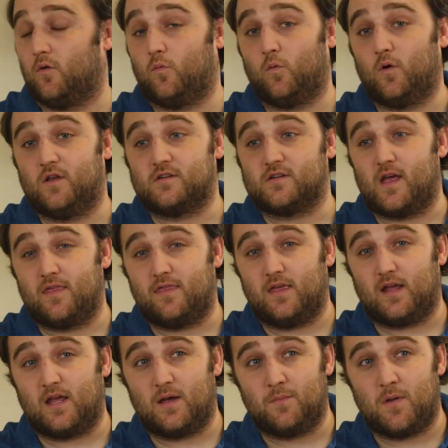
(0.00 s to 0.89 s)
which I
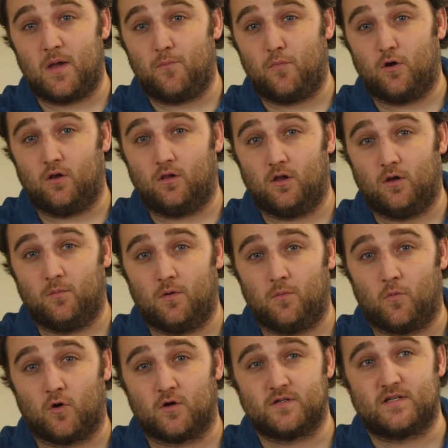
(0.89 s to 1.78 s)
think I might put a little
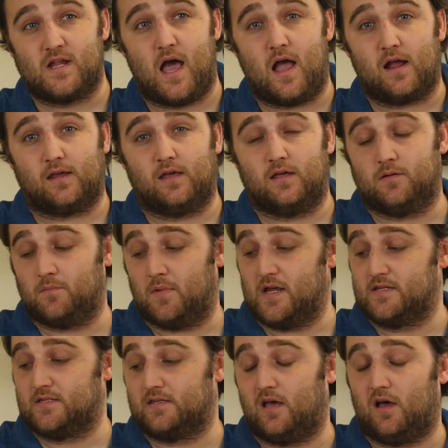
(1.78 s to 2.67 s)
bit more stock in
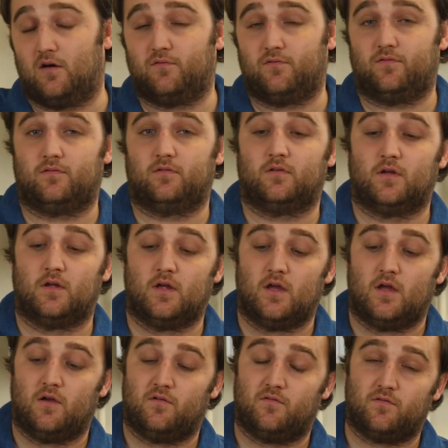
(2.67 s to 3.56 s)
myself.
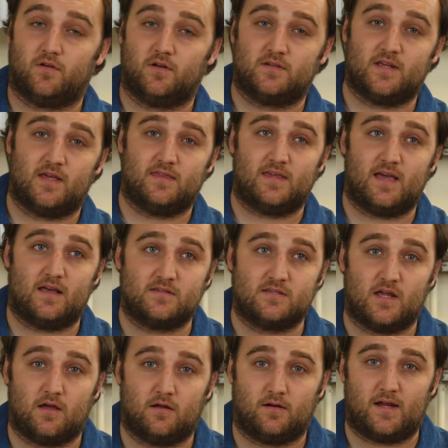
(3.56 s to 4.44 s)
For a
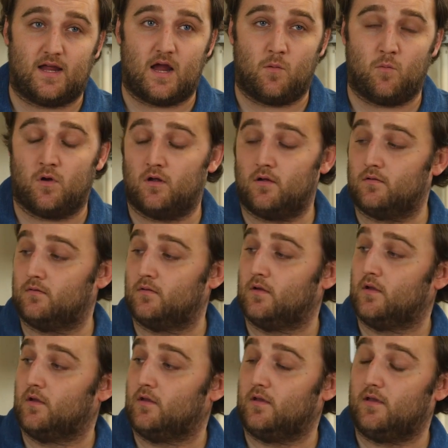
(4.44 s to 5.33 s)
$10,000 camera,
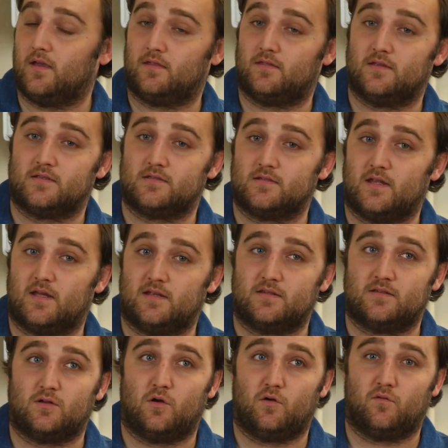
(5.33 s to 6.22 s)
you get this
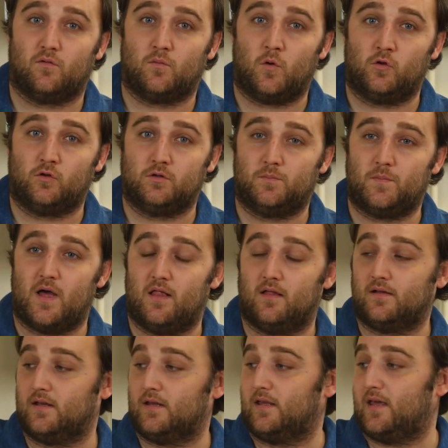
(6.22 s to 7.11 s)
nice overmolded
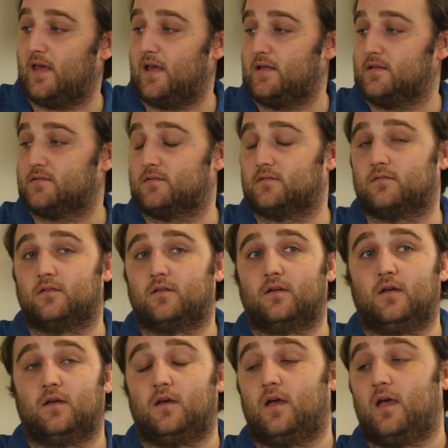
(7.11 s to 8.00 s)
Pelican case,
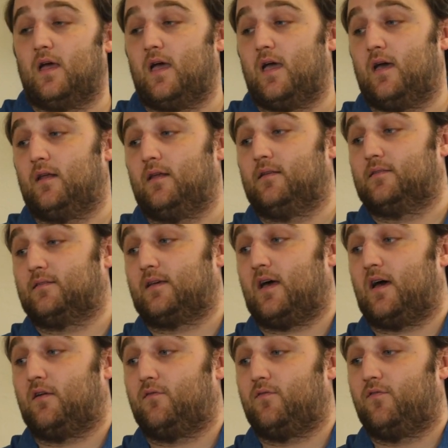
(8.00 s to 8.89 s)
and it's
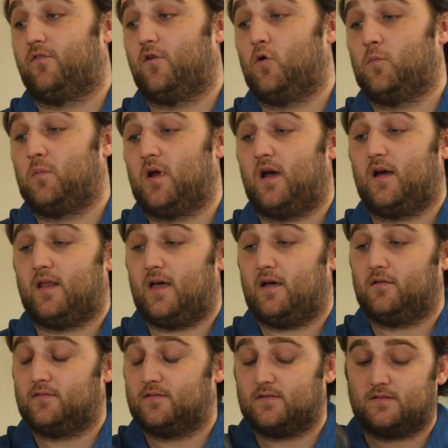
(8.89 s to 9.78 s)
got foam
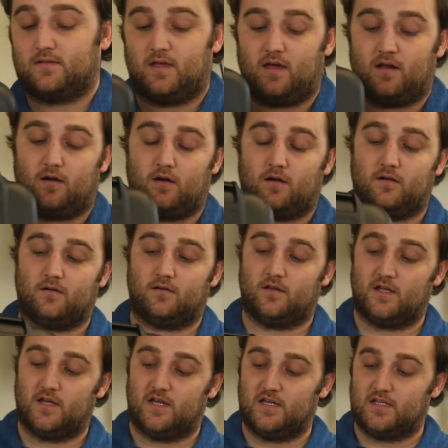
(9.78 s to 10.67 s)
cutouts that are
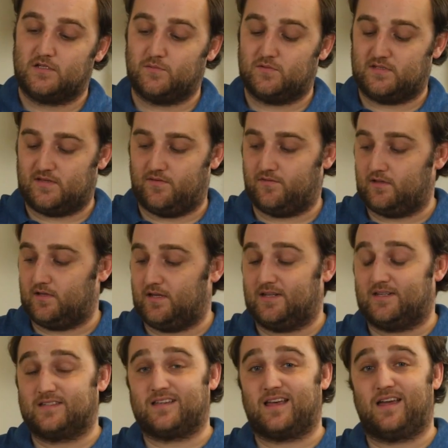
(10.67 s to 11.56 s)
specifically
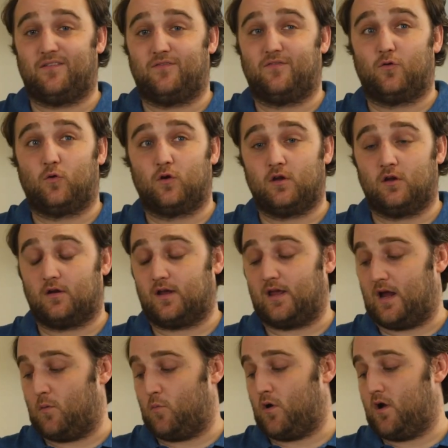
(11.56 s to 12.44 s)
designed for your
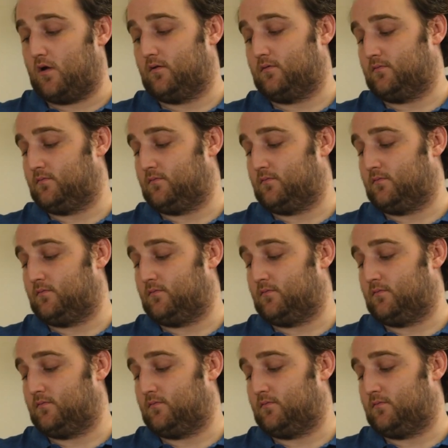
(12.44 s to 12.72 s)
camera.